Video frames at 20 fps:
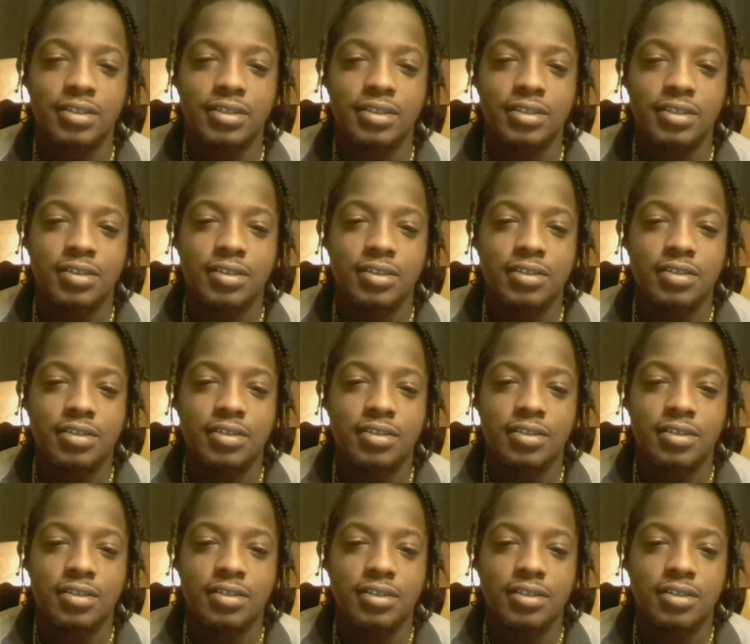
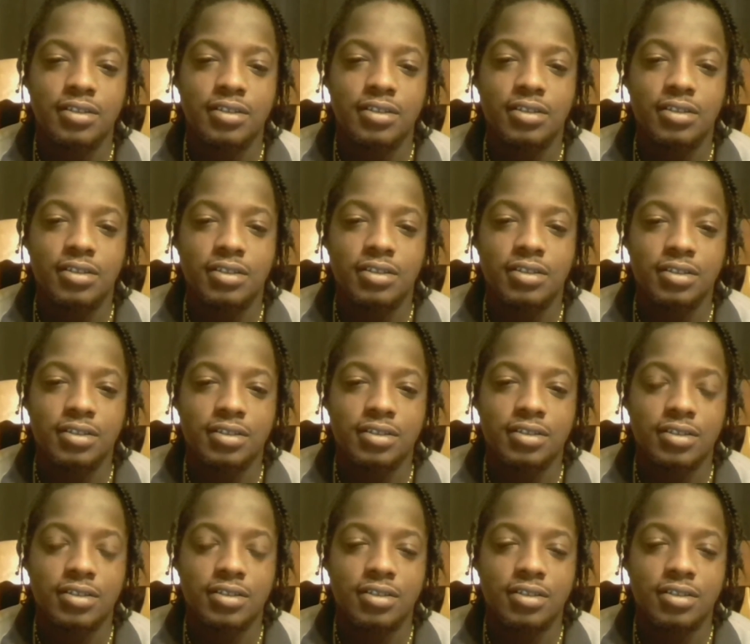
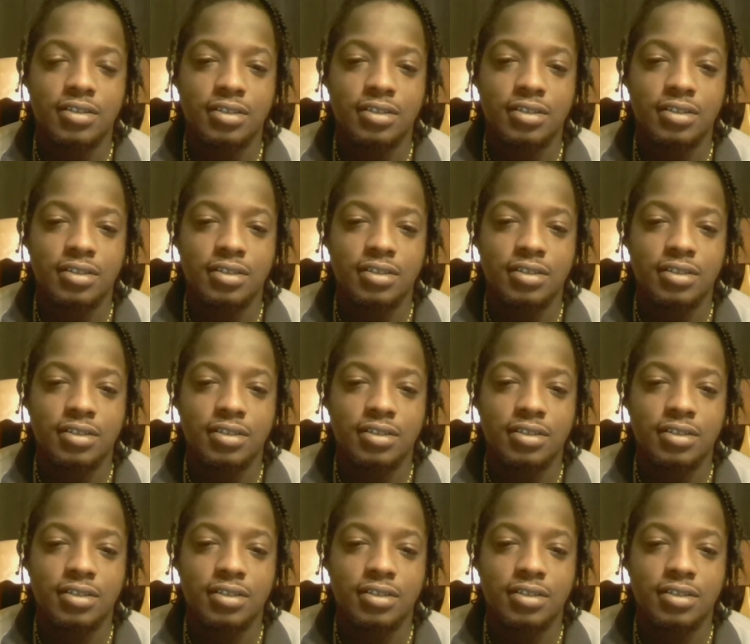Nothing is said.